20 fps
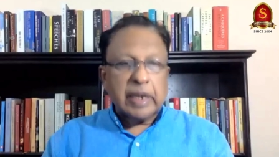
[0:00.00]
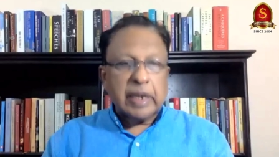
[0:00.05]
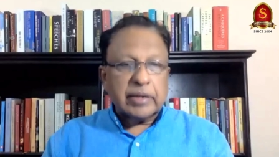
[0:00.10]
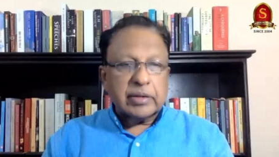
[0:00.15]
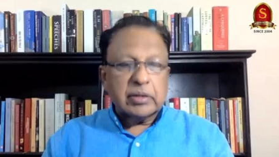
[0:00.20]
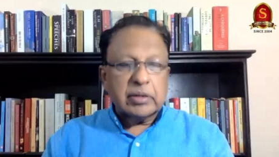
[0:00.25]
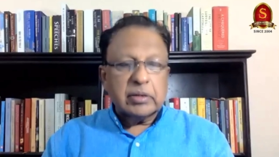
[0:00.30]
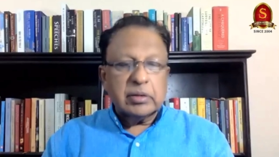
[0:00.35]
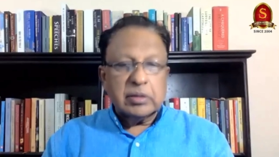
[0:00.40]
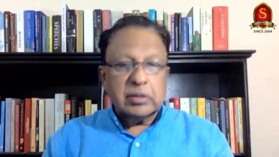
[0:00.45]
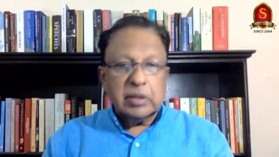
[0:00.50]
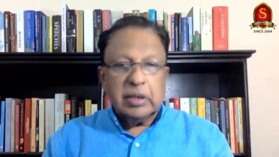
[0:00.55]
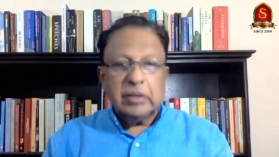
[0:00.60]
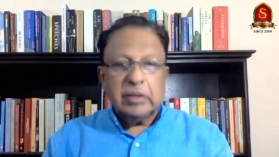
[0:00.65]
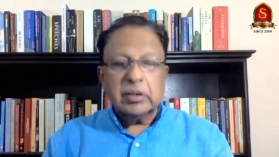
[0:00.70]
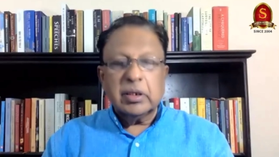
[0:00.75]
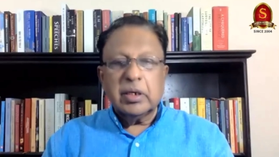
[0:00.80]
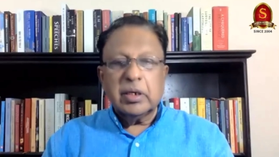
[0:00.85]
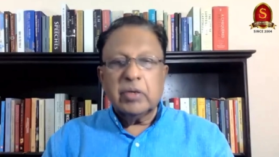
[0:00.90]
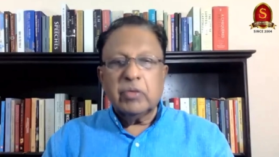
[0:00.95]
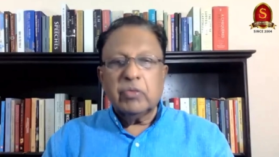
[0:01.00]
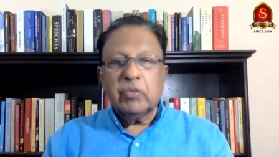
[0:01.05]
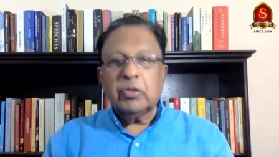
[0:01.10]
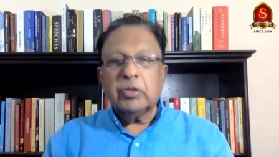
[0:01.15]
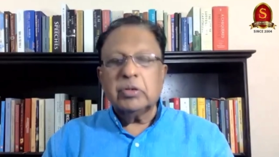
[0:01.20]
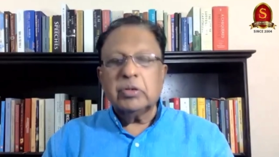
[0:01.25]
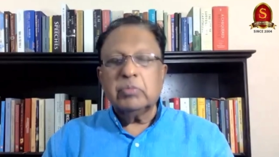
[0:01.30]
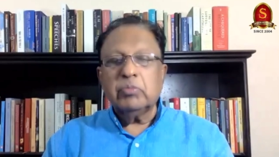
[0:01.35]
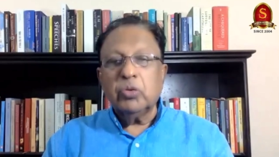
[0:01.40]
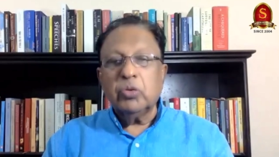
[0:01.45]
Texas incident
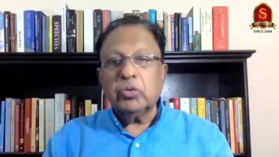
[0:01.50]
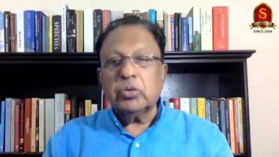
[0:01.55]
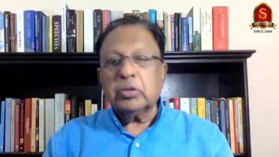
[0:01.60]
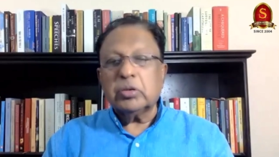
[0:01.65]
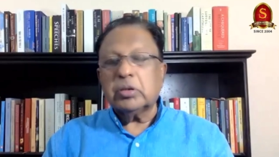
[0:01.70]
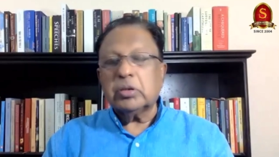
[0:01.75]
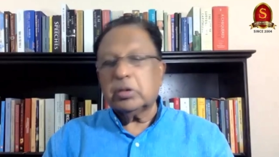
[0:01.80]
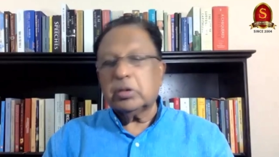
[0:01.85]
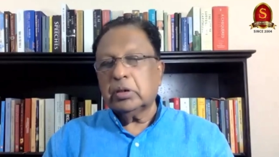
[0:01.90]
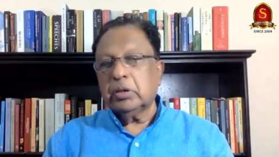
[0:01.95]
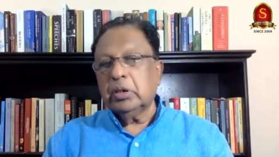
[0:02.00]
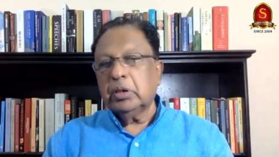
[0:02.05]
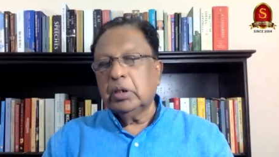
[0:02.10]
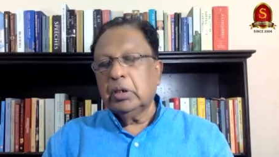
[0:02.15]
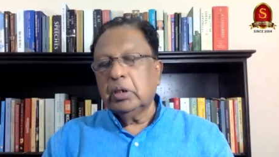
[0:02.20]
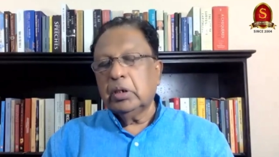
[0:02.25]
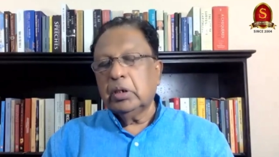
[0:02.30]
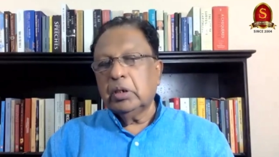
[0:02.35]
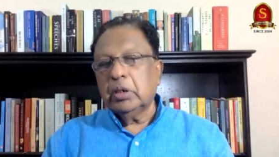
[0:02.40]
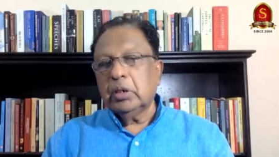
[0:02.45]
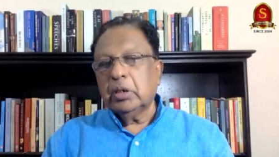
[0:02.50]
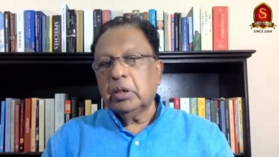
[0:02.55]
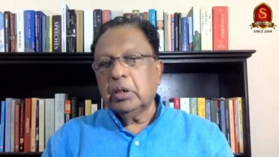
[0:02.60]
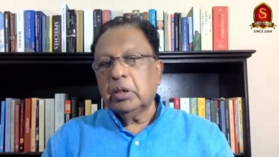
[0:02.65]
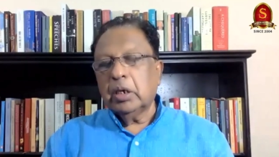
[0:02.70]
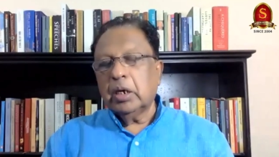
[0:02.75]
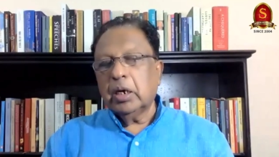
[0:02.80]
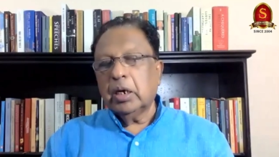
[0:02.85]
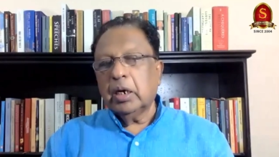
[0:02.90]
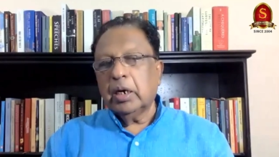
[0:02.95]
was most
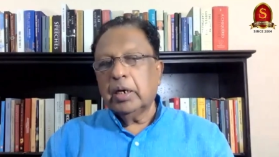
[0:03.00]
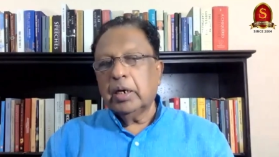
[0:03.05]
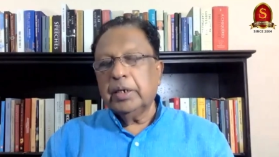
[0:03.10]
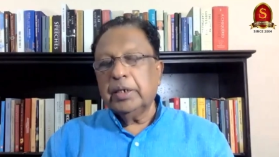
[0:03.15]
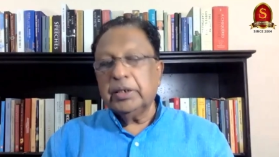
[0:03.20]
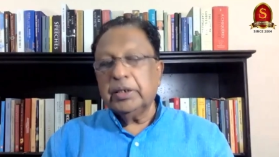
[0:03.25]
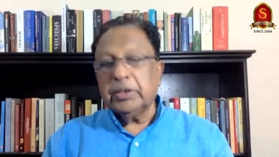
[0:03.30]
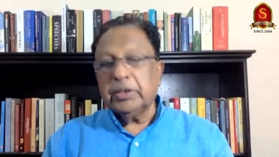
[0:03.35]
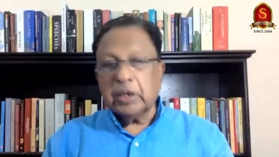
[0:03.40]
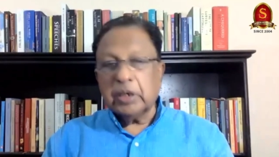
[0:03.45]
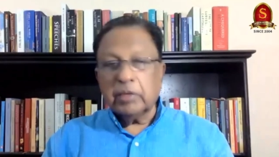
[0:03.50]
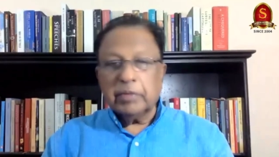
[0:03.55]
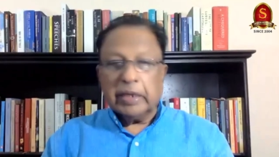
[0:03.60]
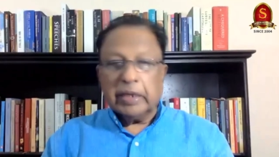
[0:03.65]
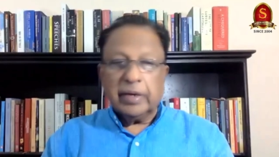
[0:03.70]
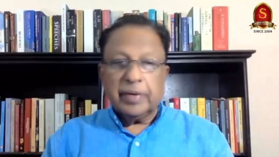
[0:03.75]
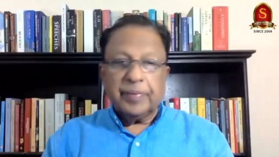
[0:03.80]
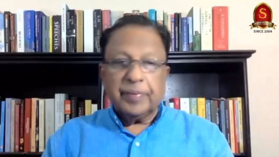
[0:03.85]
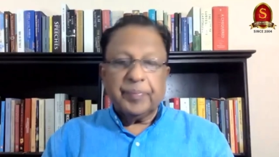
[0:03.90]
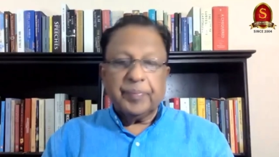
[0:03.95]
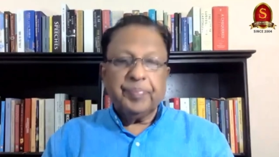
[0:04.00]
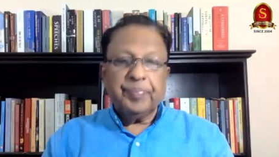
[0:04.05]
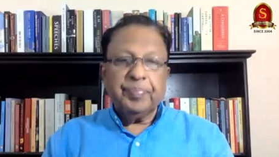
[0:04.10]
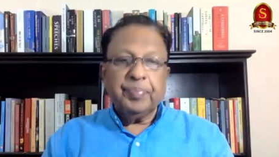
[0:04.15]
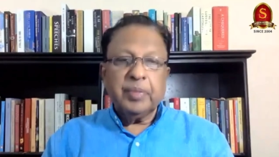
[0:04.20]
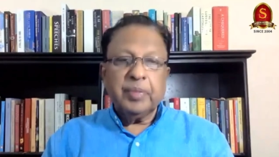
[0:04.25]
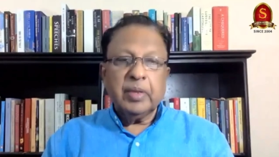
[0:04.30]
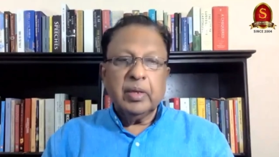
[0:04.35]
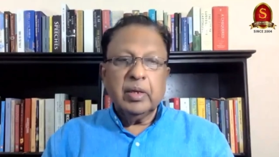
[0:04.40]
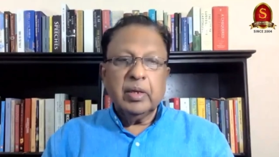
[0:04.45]
uh, disturbing
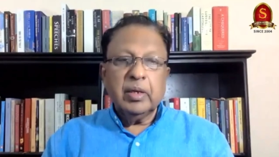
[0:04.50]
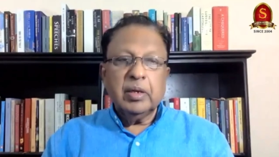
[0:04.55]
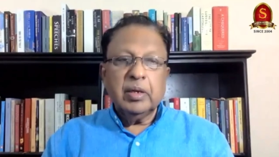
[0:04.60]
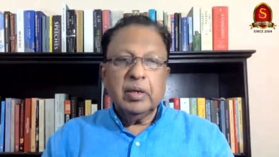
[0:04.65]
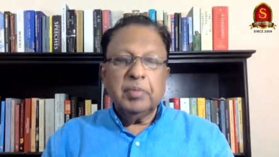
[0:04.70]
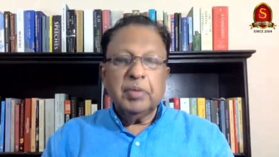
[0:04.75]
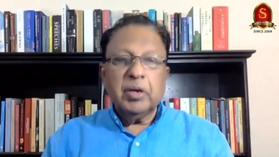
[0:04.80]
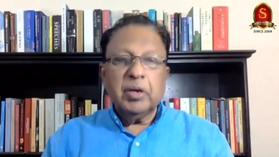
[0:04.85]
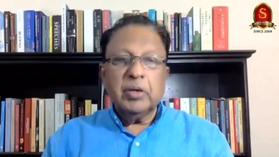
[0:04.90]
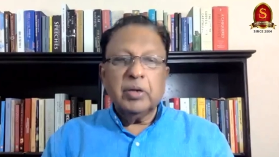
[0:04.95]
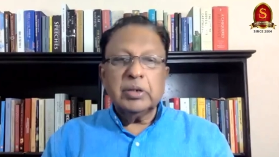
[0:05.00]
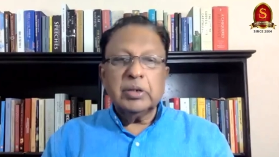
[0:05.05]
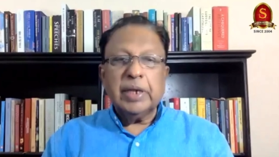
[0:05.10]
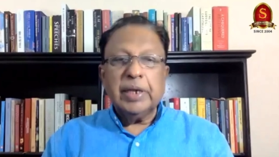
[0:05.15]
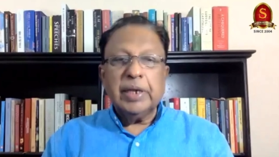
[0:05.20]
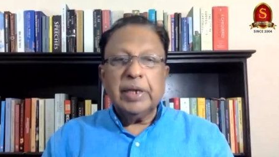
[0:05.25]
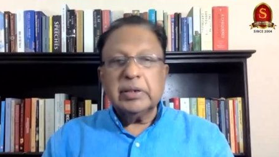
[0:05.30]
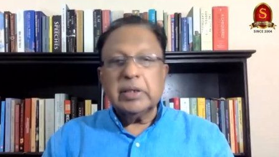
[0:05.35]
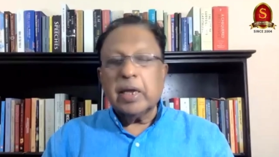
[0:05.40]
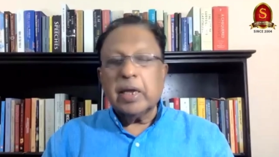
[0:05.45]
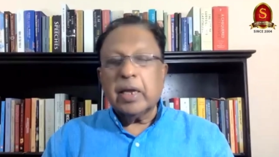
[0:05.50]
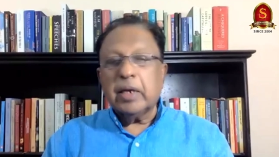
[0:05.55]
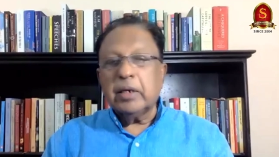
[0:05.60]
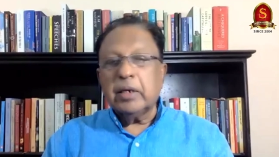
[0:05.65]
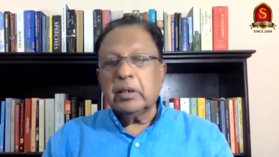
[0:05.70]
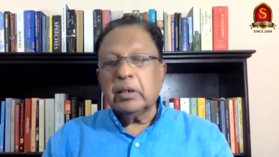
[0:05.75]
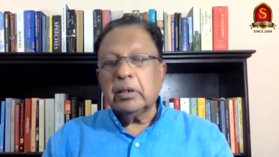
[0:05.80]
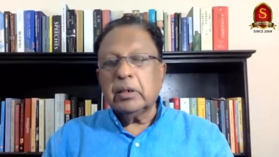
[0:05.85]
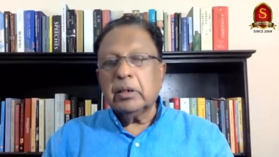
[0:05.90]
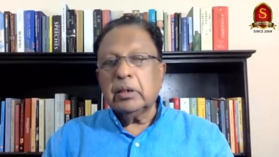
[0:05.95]
because he said
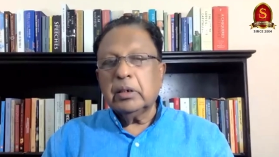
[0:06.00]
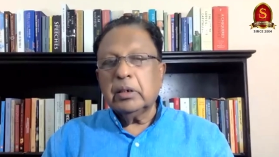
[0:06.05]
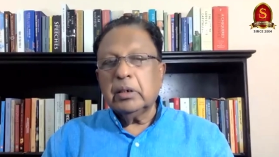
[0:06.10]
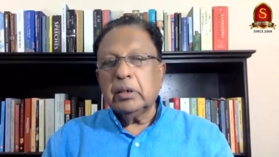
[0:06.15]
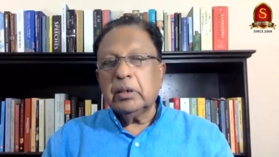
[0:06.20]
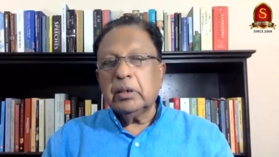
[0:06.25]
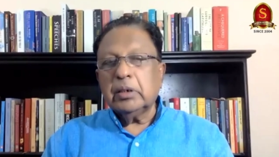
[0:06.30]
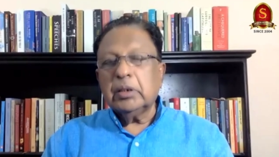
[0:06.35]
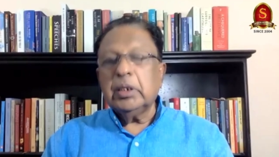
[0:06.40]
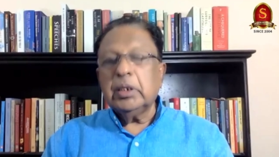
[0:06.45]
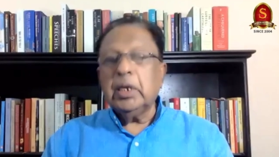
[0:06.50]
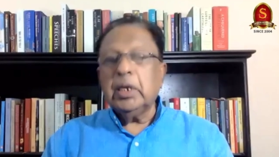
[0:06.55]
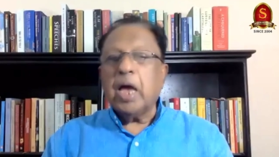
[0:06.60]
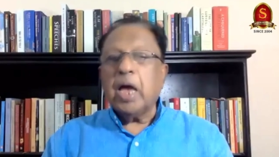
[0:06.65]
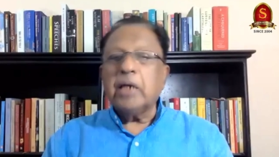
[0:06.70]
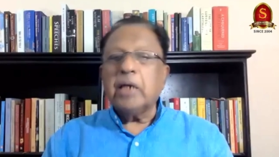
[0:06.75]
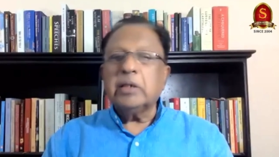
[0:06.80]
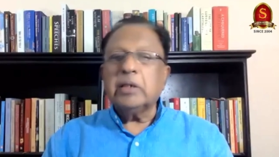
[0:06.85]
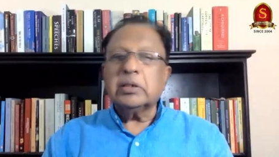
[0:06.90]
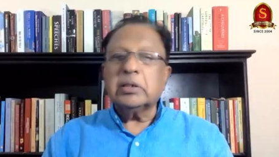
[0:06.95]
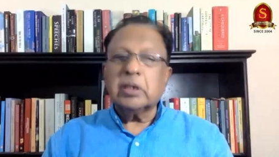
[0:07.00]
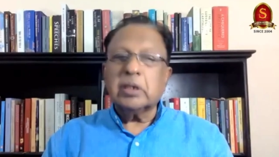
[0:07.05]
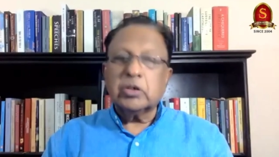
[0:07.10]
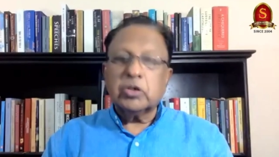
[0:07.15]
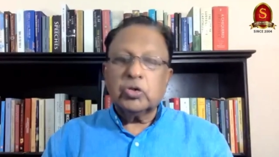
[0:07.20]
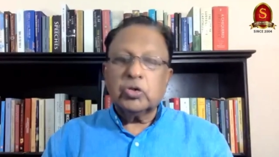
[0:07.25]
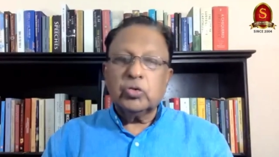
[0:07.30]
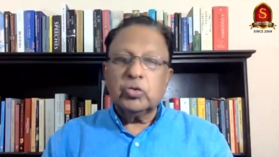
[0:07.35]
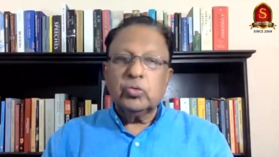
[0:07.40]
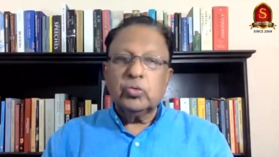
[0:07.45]
the answer
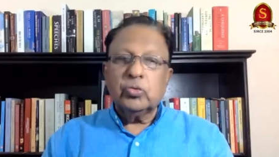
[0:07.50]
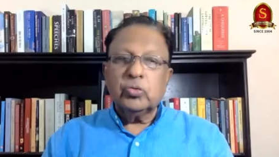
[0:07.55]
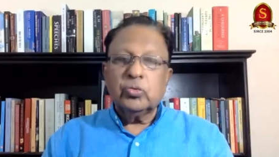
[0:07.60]
to